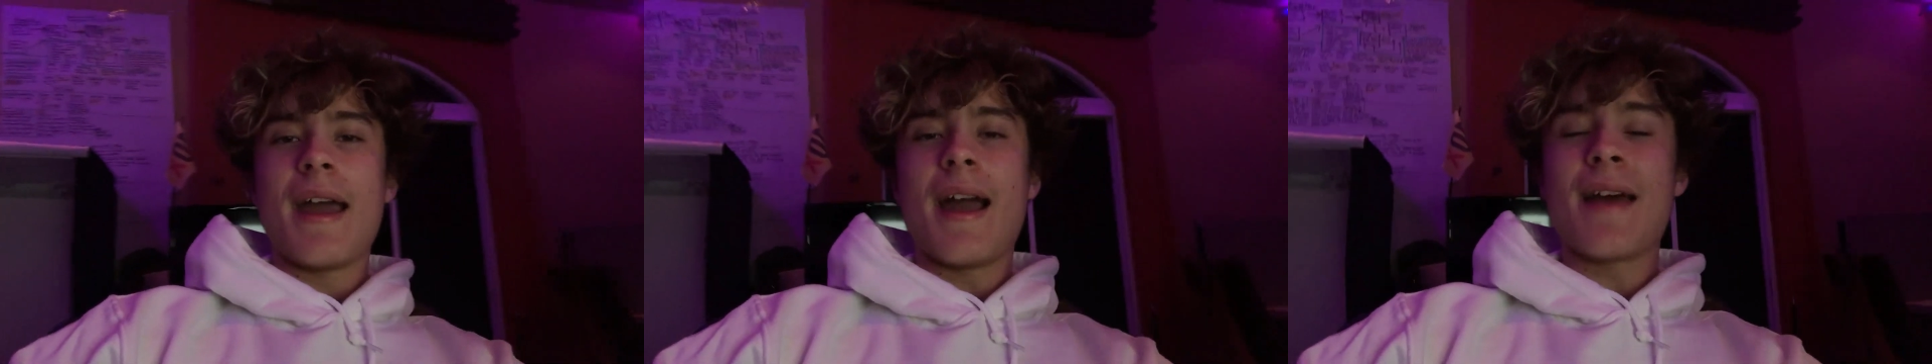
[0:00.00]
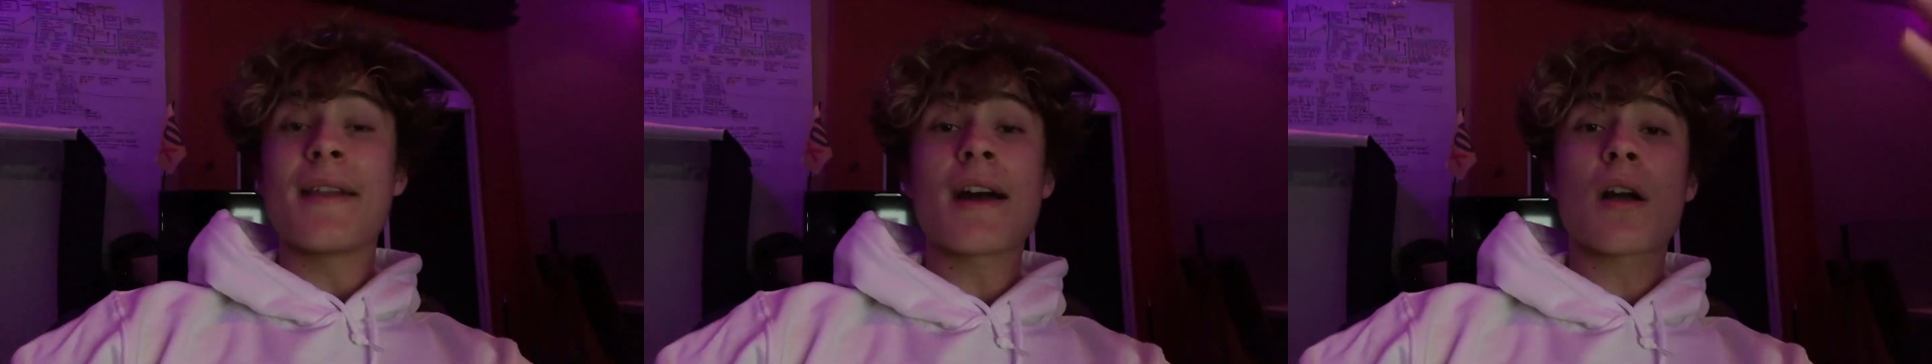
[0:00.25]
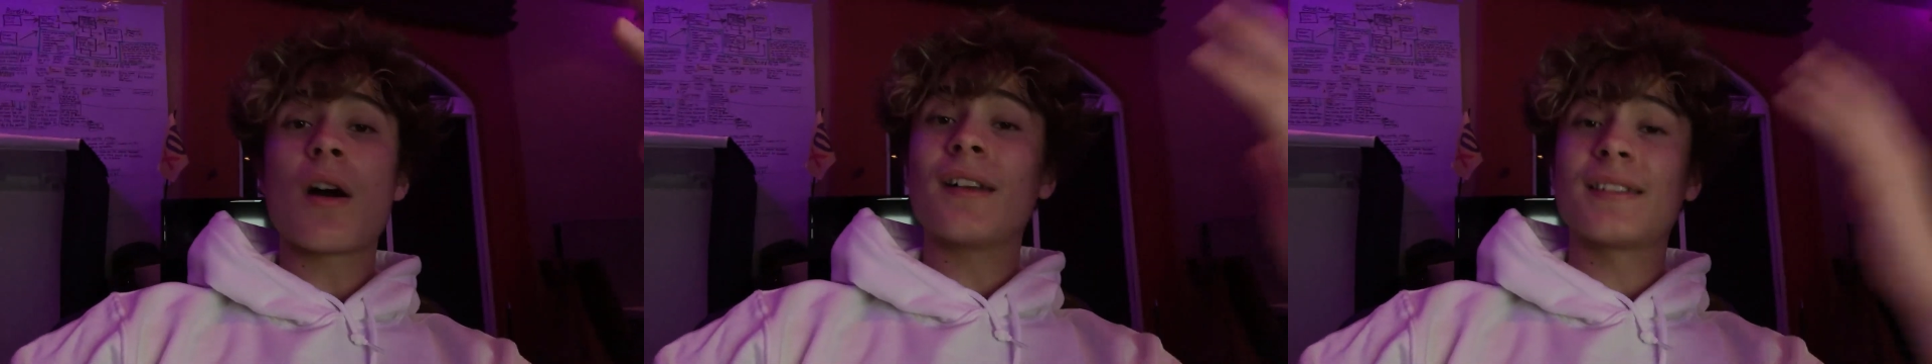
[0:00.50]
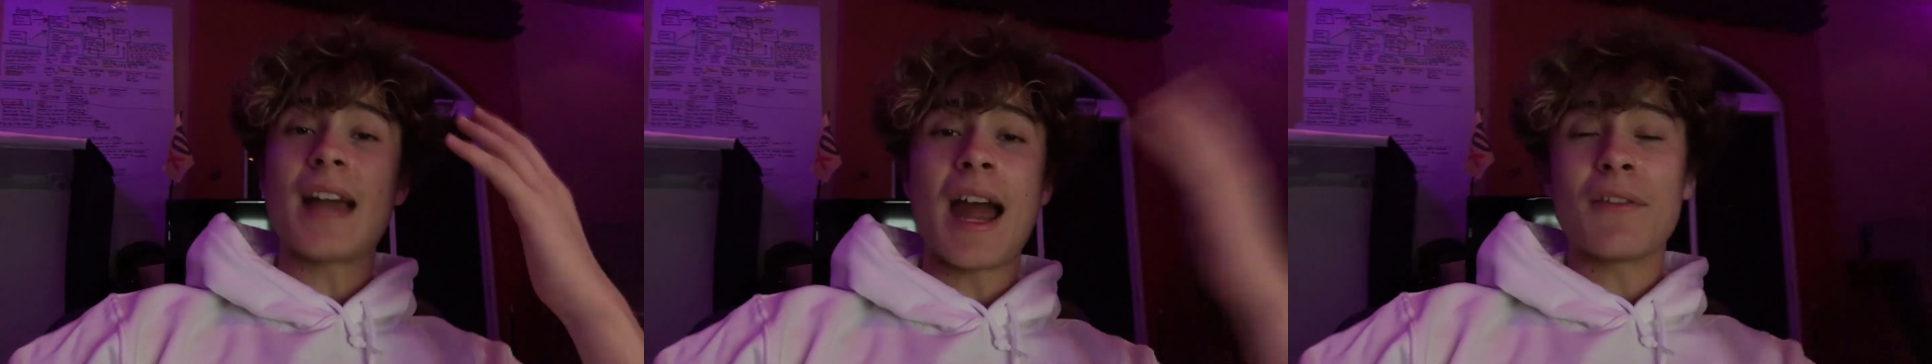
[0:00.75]
and that
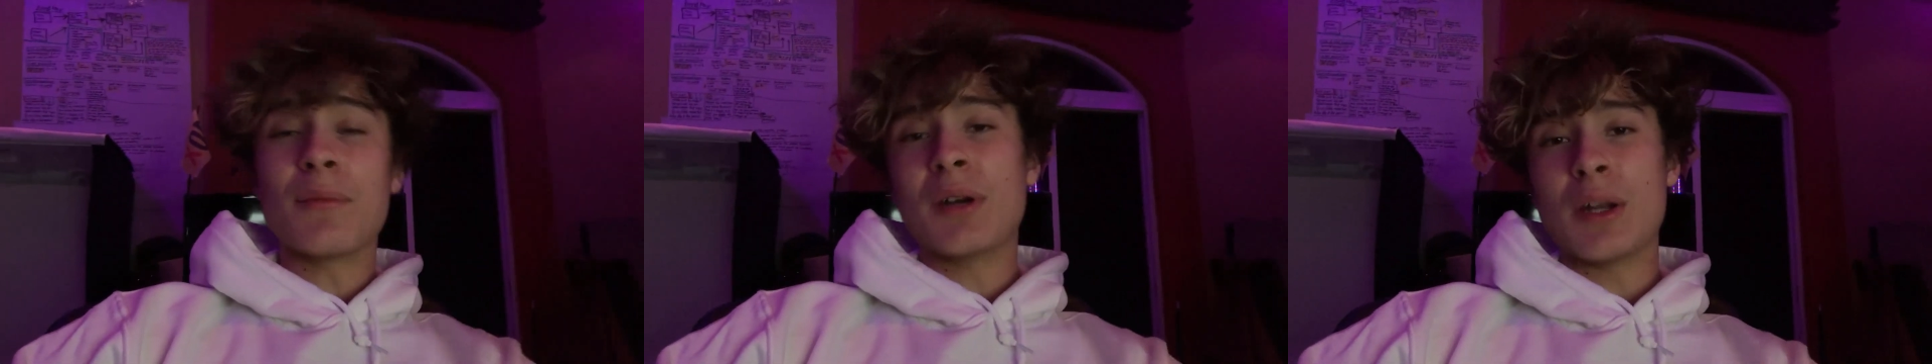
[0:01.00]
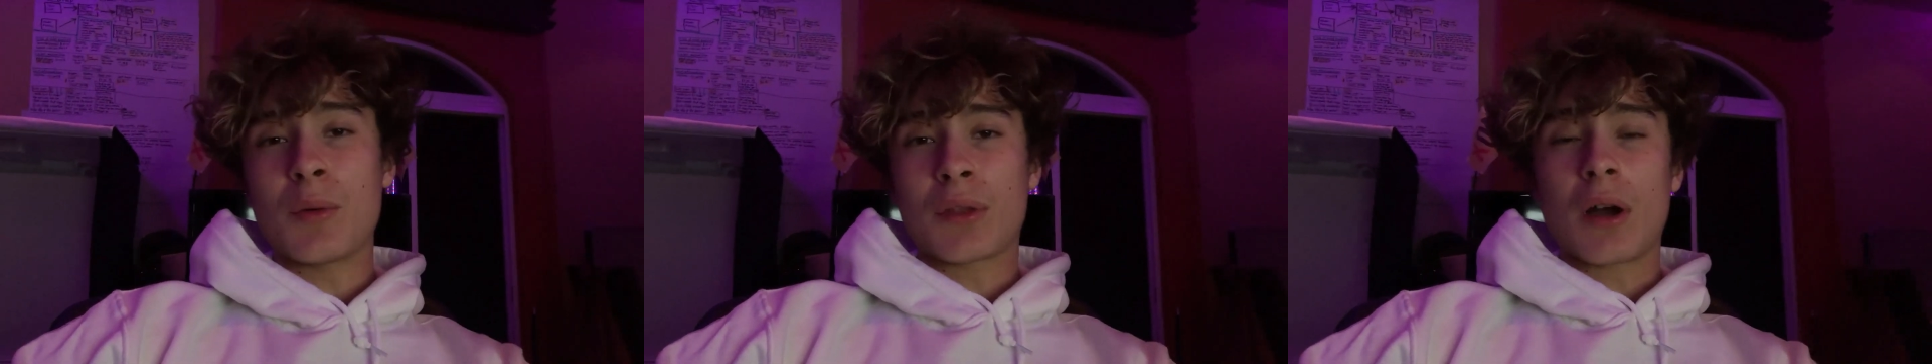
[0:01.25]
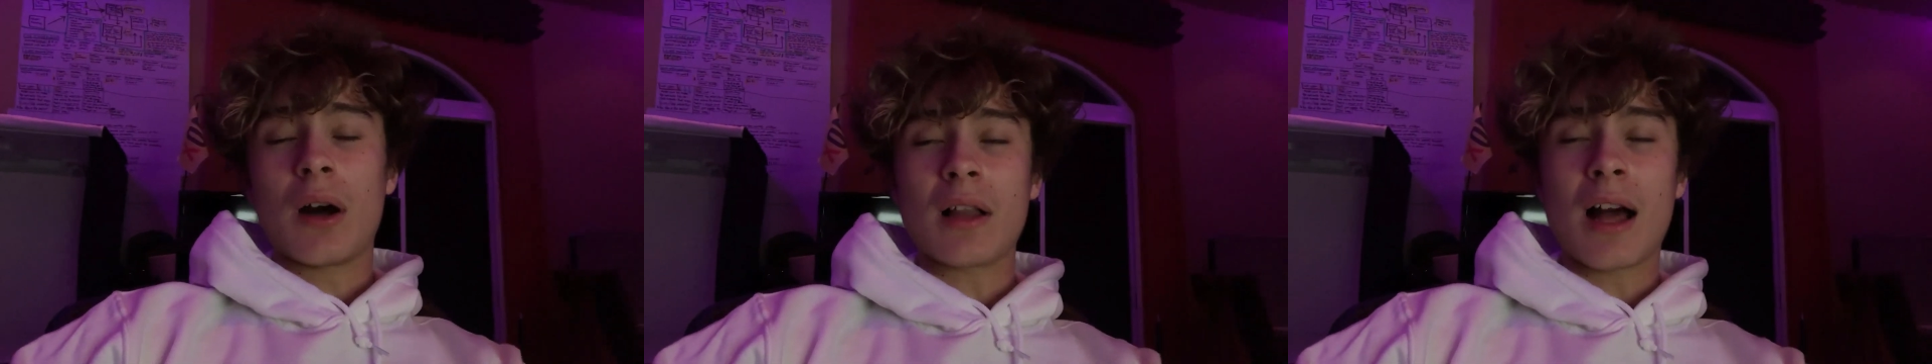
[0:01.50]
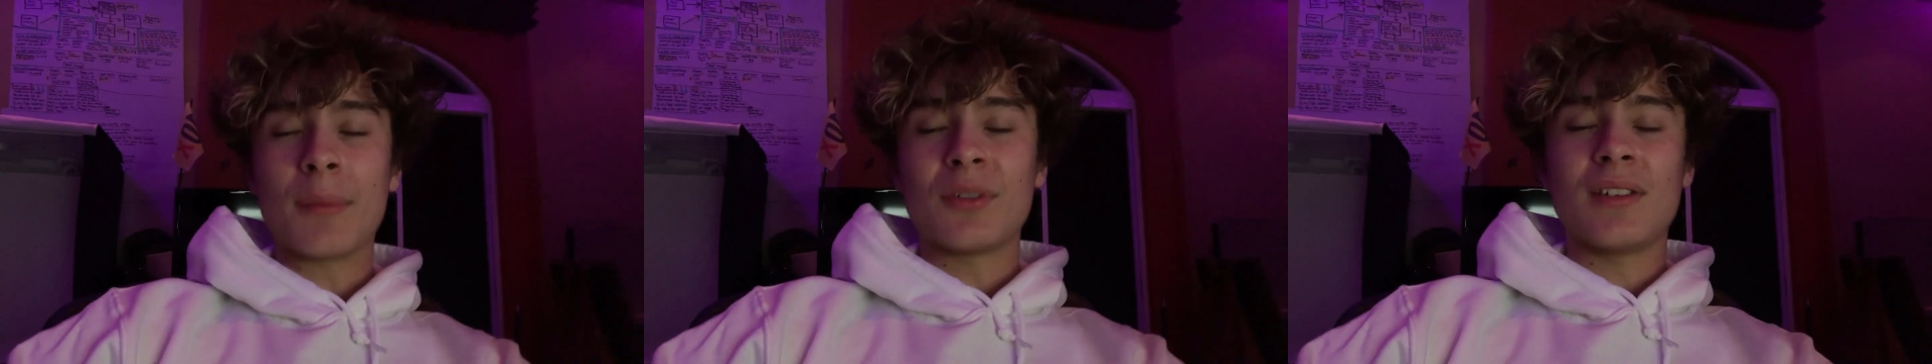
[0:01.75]
caused everybody with call
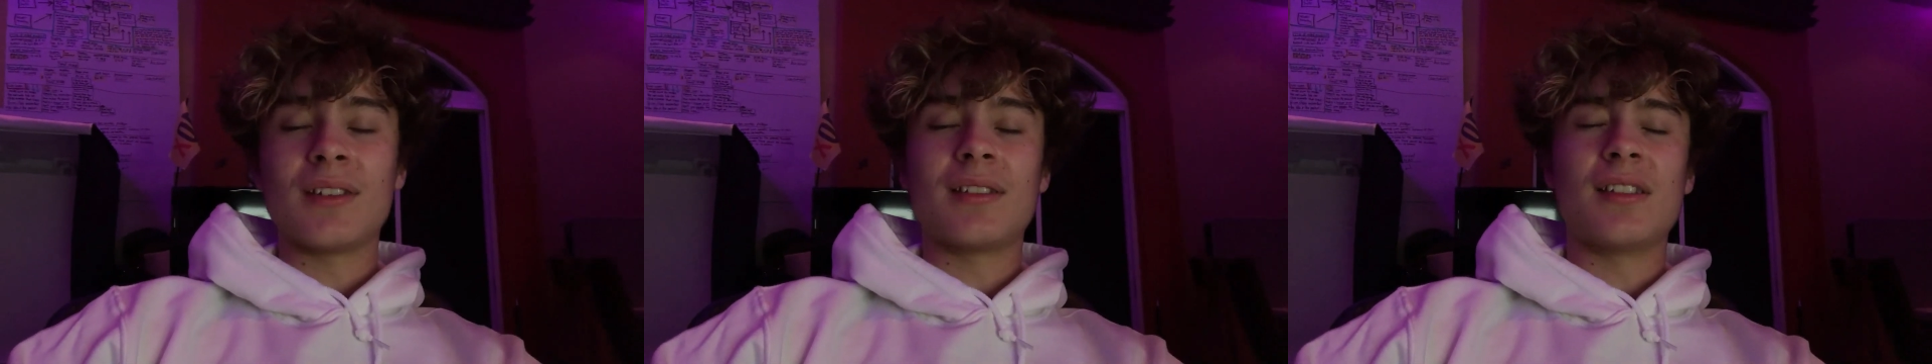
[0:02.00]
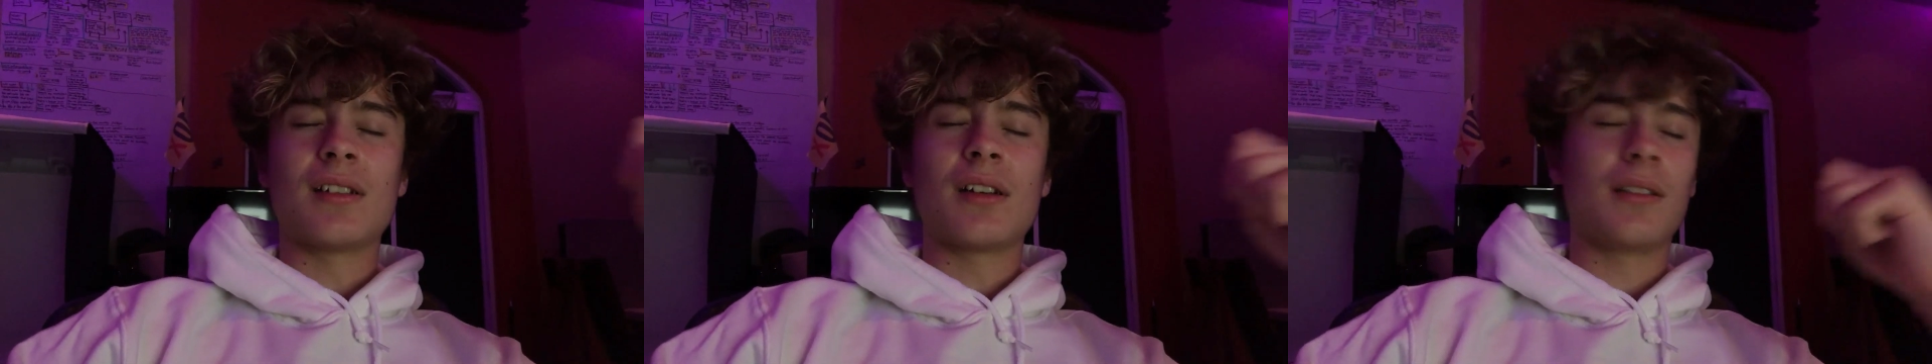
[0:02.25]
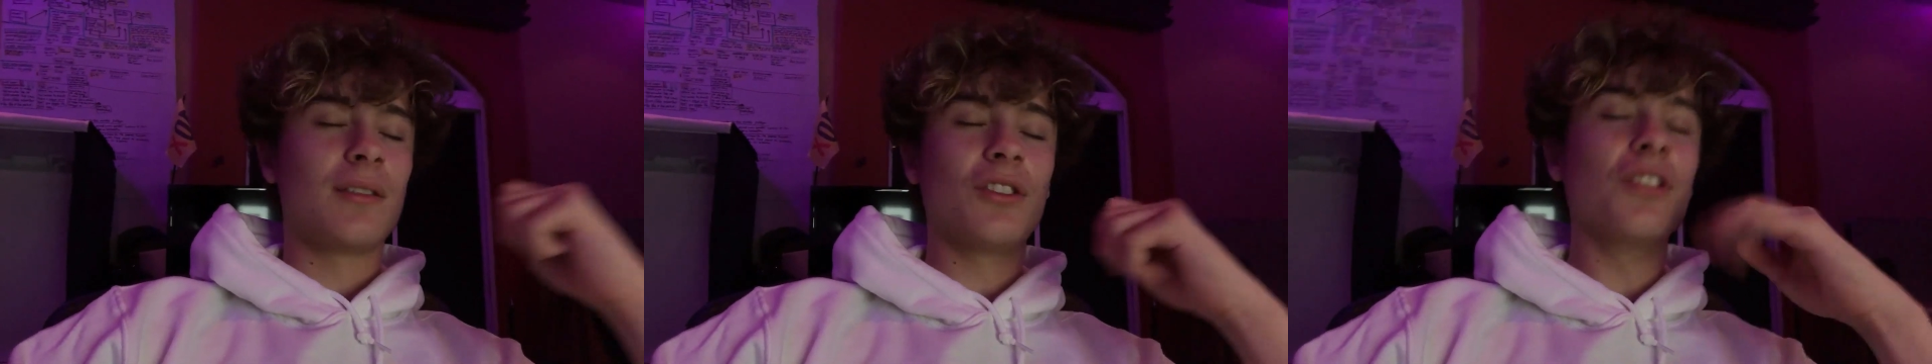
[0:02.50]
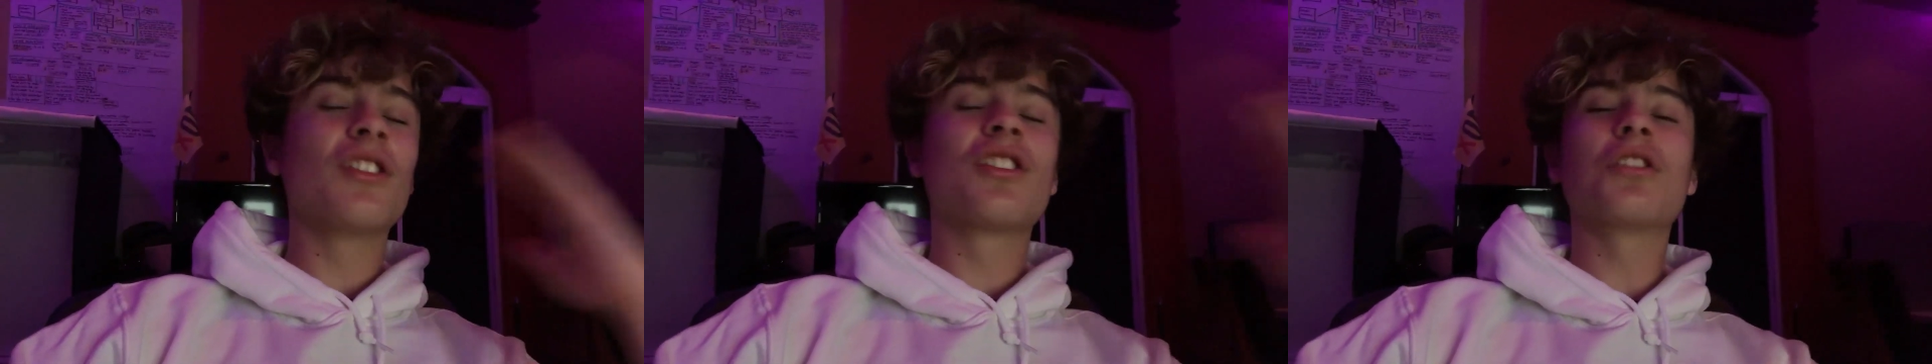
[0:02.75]
options to
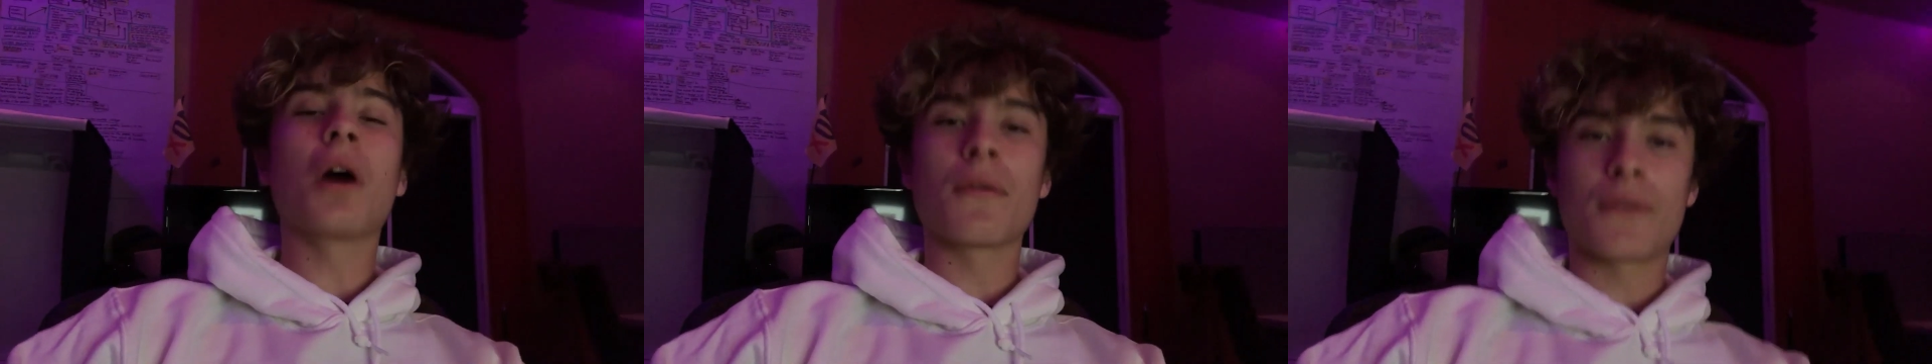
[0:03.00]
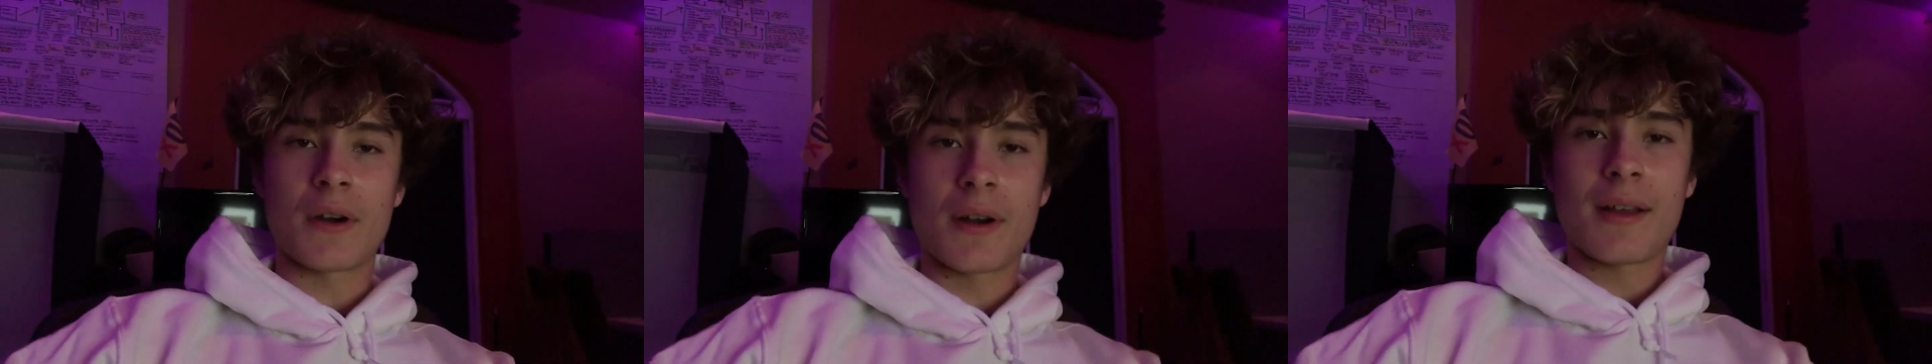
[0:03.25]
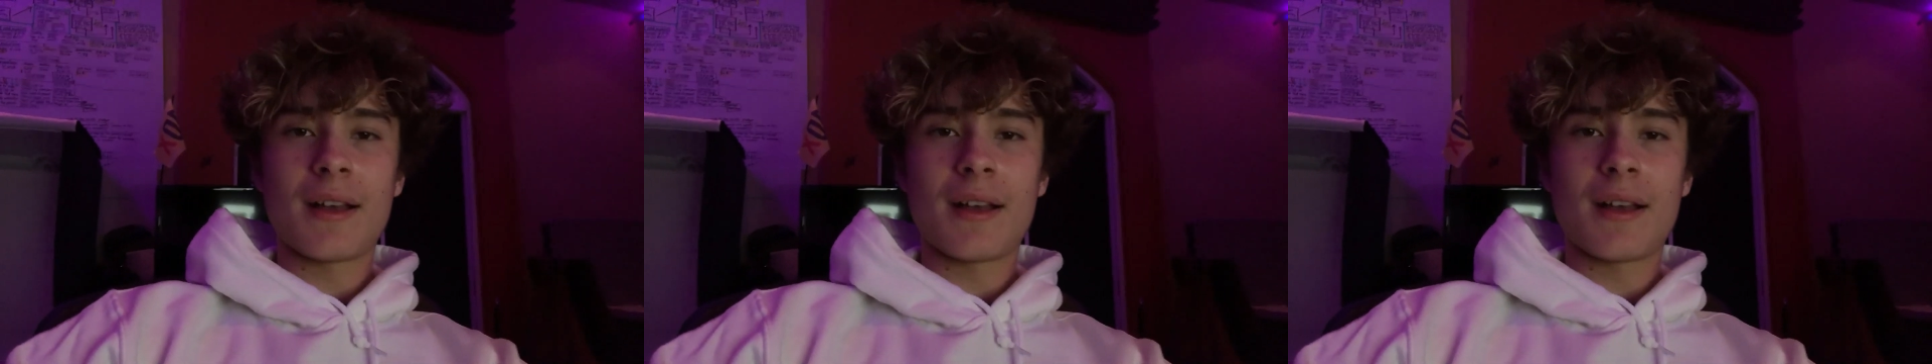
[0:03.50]
just suffer.